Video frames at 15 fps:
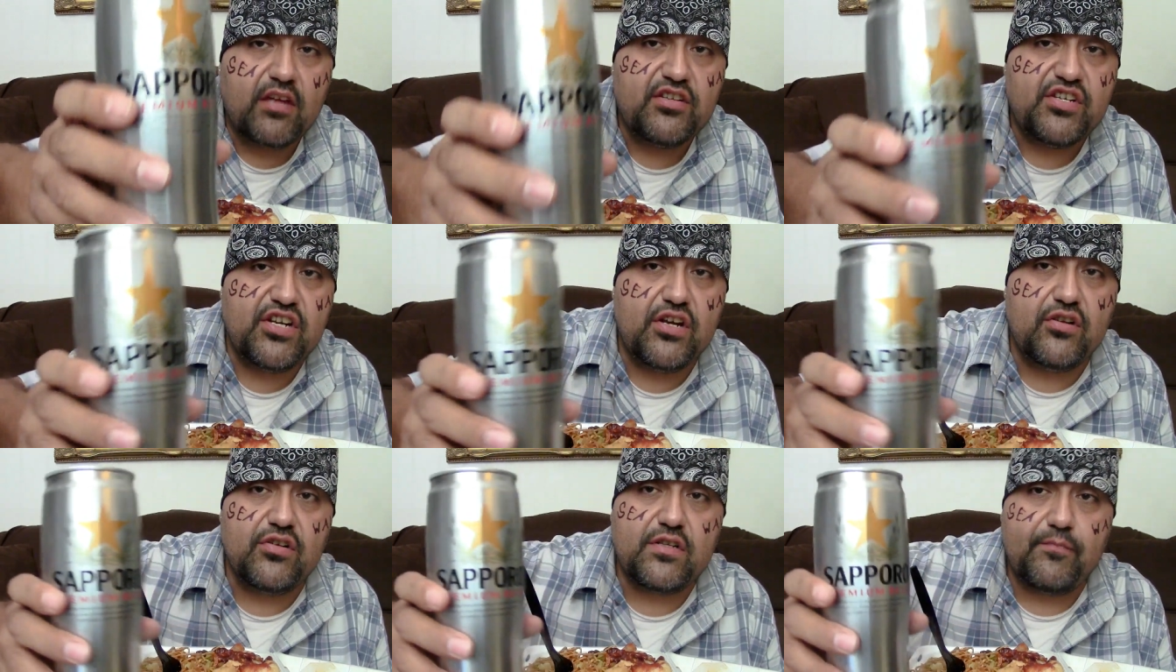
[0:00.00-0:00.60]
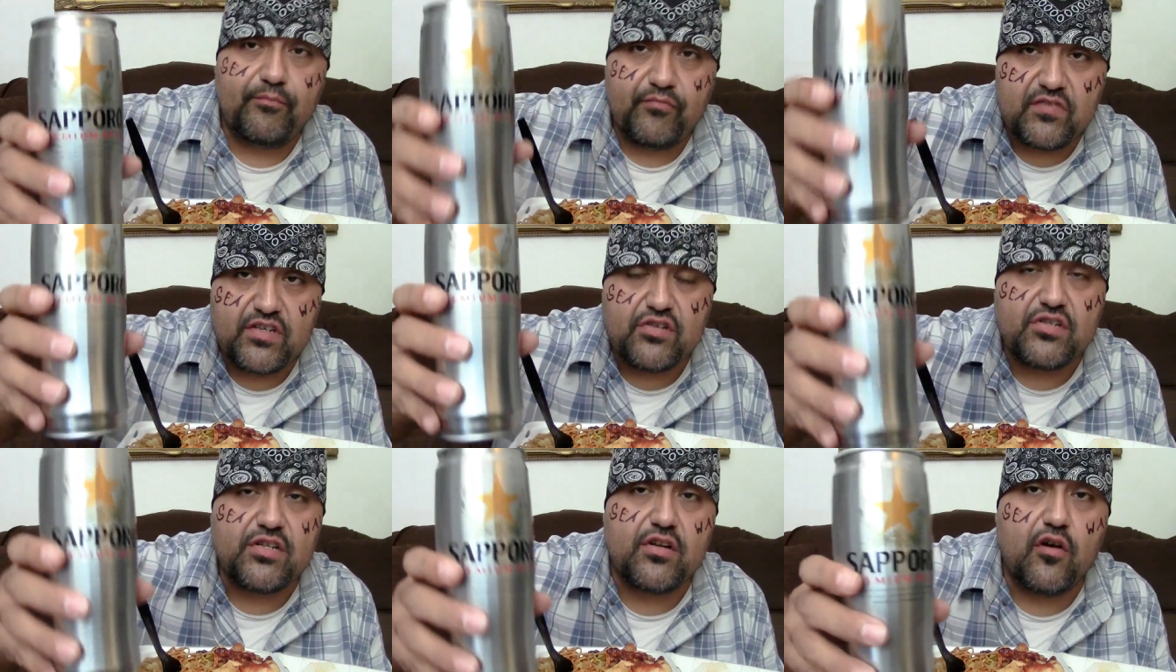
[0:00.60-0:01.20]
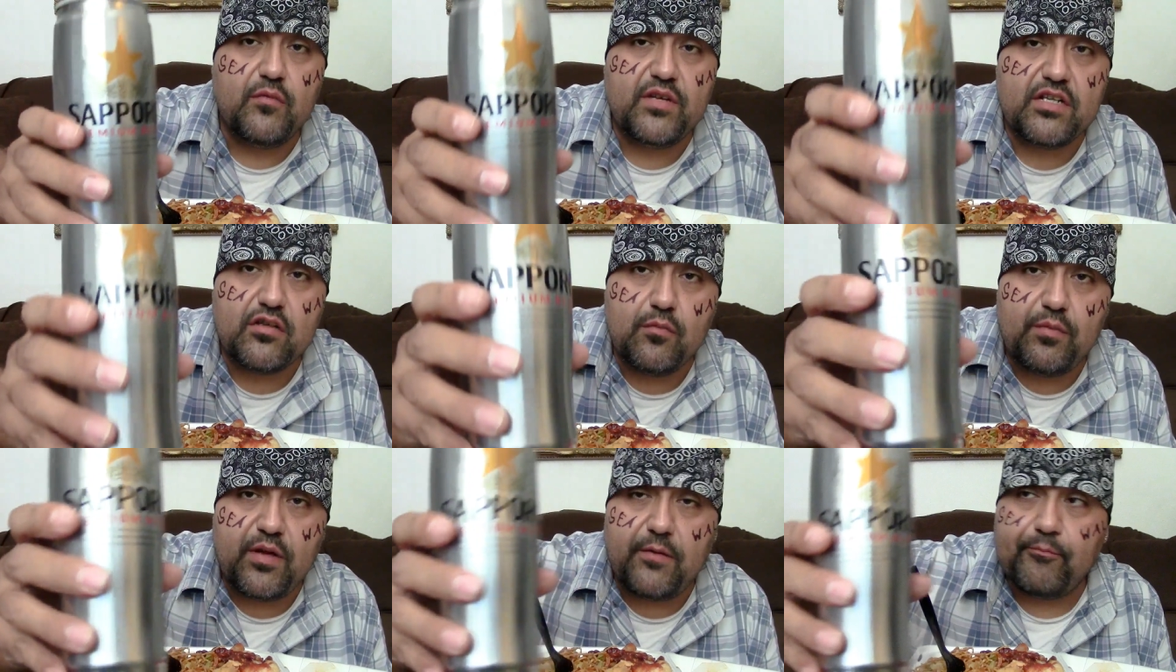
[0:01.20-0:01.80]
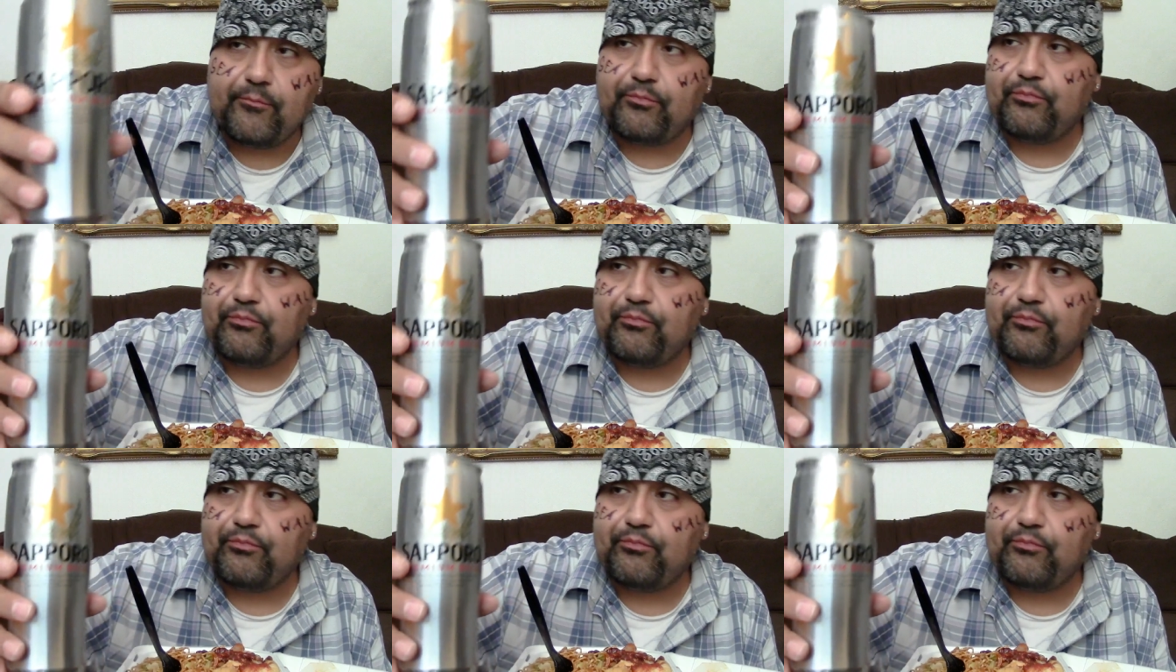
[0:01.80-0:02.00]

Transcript: Cheers. Cheers to the homie Snoopy.